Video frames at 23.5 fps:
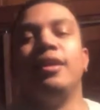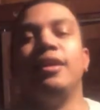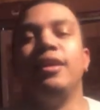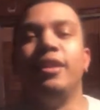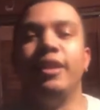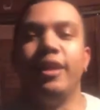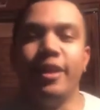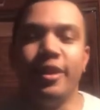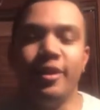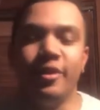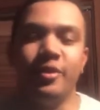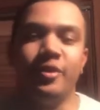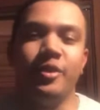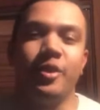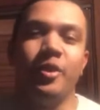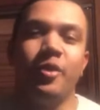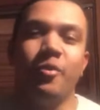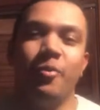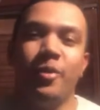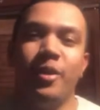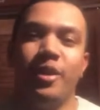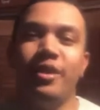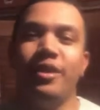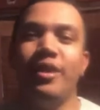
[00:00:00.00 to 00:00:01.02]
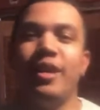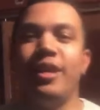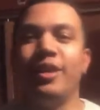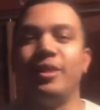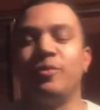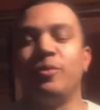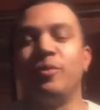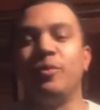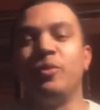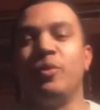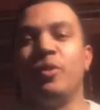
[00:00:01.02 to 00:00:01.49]
Ladies and gentlemen,
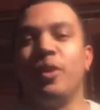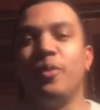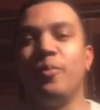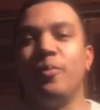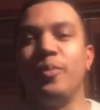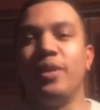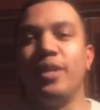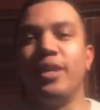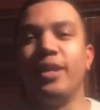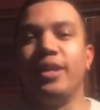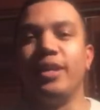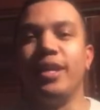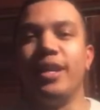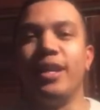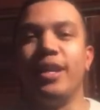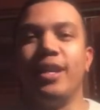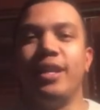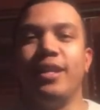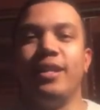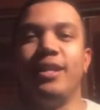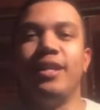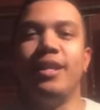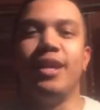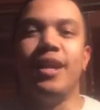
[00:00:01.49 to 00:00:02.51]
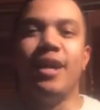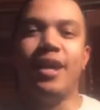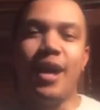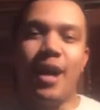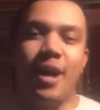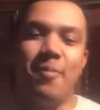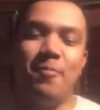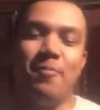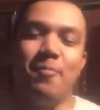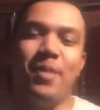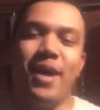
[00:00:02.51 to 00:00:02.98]
thanks for joining me again.
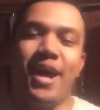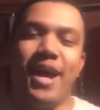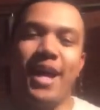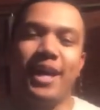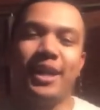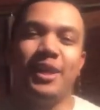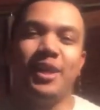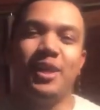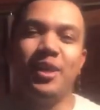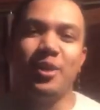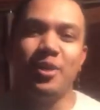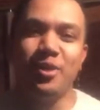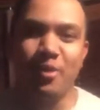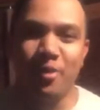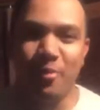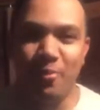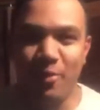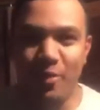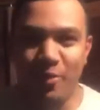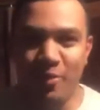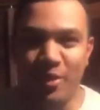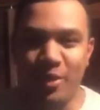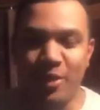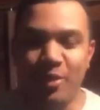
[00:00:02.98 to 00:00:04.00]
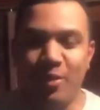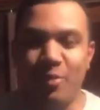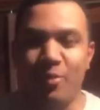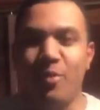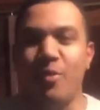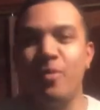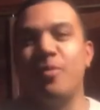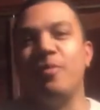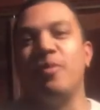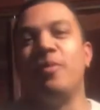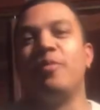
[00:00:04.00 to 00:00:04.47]
I'm back, your movie
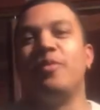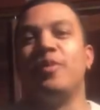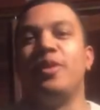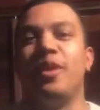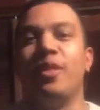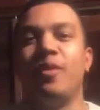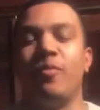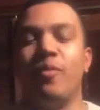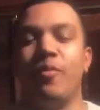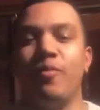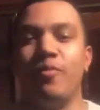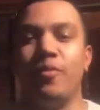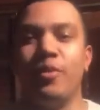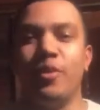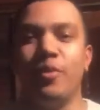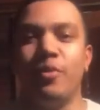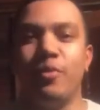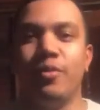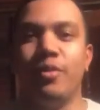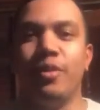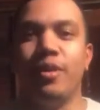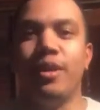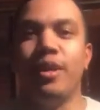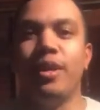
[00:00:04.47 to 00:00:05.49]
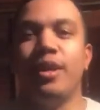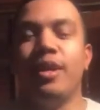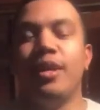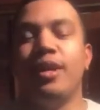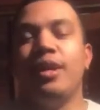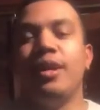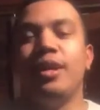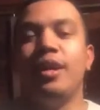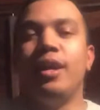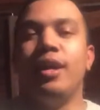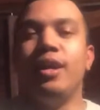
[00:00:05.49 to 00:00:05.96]
guru, with another review.
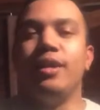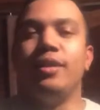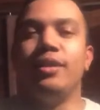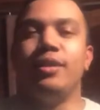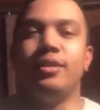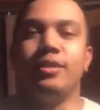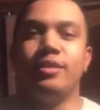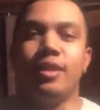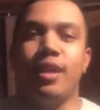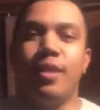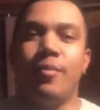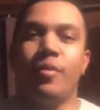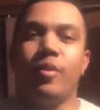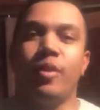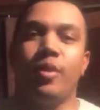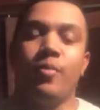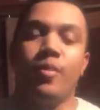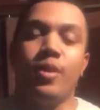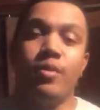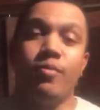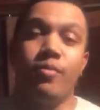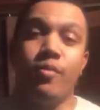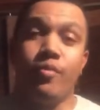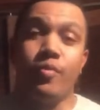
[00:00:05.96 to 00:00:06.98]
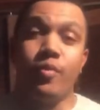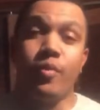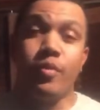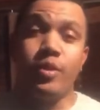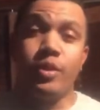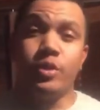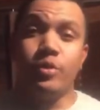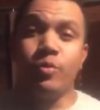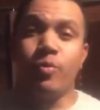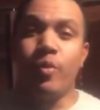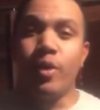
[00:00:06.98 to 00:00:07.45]
This time we're going to be
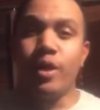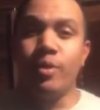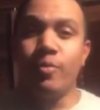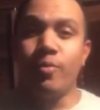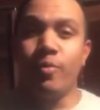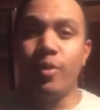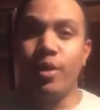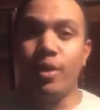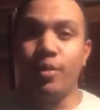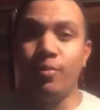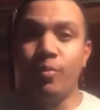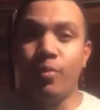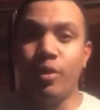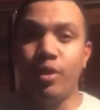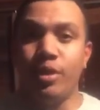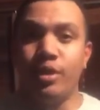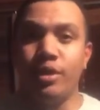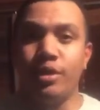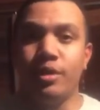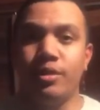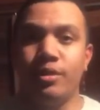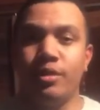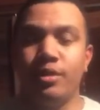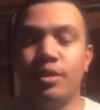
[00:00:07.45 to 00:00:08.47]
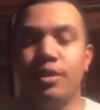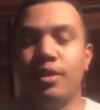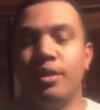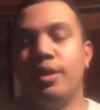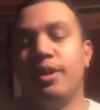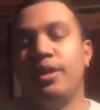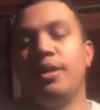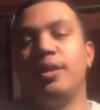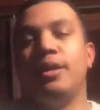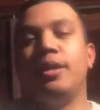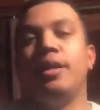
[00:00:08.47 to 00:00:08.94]
reviewing 21 Bridges.
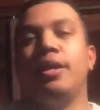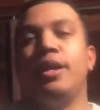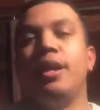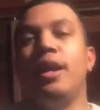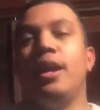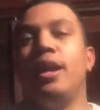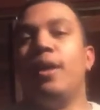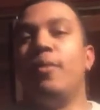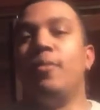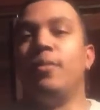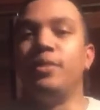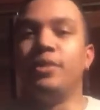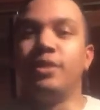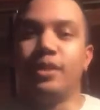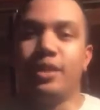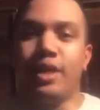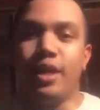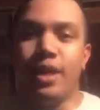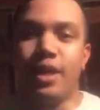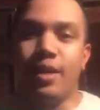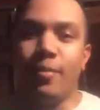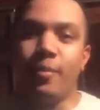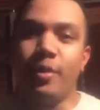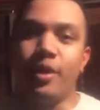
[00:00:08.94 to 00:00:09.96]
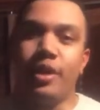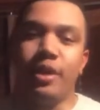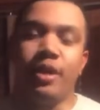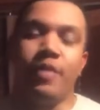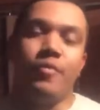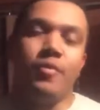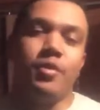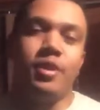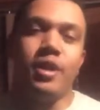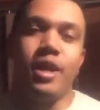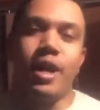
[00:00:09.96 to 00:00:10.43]
Once again, I'm going to
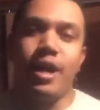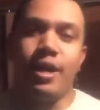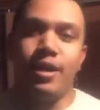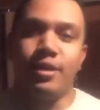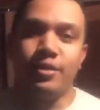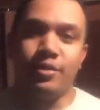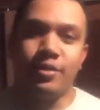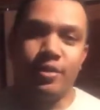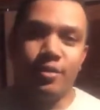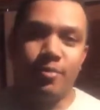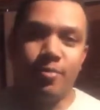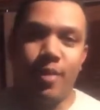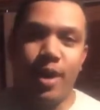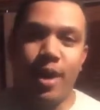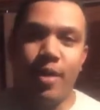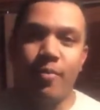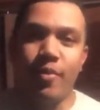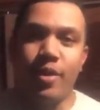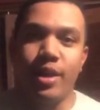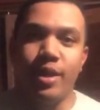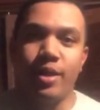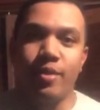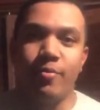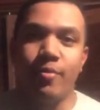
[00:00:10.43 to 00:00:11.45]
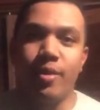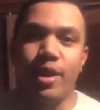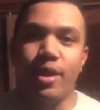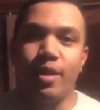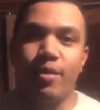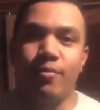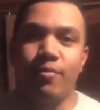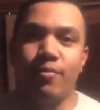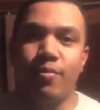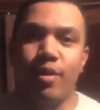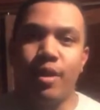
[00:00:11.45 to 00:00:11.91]
give you guys my rating right
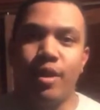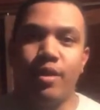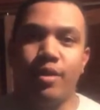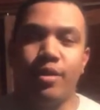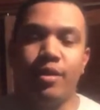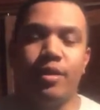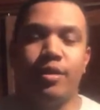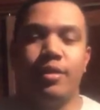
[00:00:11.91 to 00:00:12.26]
up front.